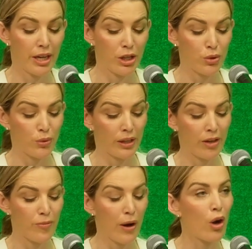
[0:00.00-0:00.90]
schedule
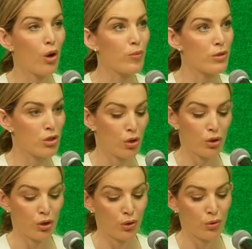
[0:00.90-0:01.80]
if my home was not
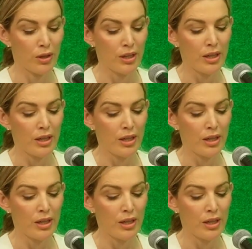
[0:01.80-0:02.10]
new.